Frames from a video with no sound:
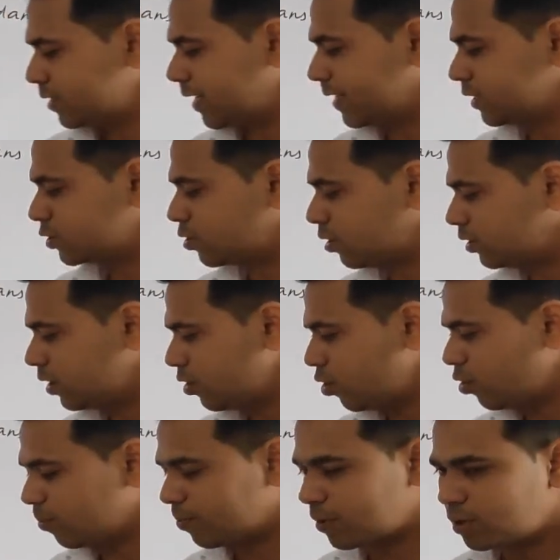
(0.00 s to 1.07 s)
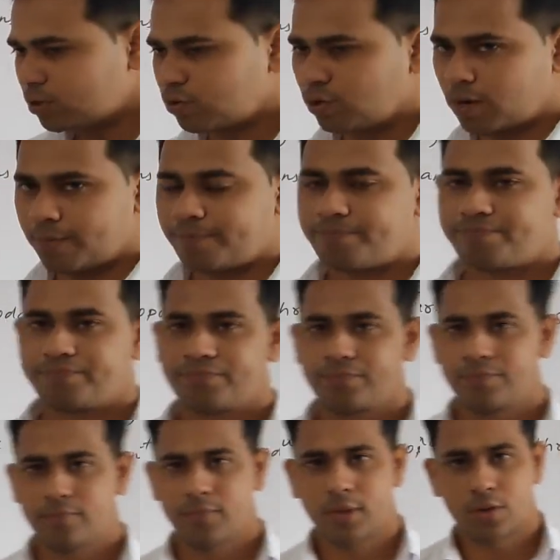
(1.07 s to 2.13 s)
that is called the operculum.
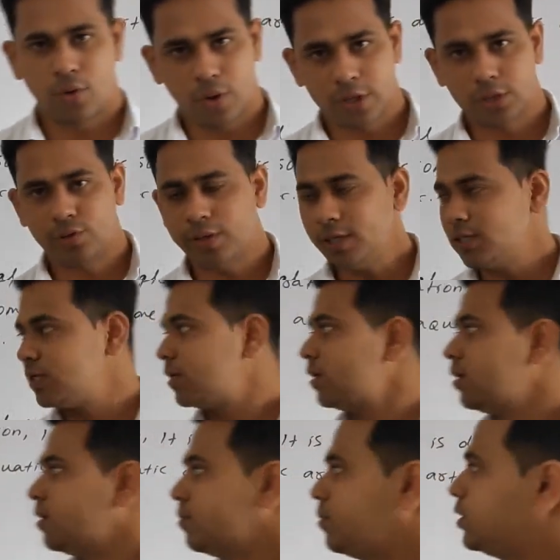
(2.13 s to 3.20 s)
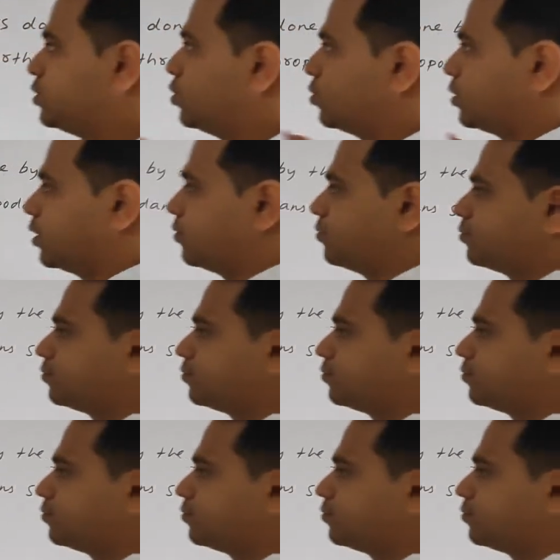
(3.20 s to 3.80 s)
Okay students, please note down.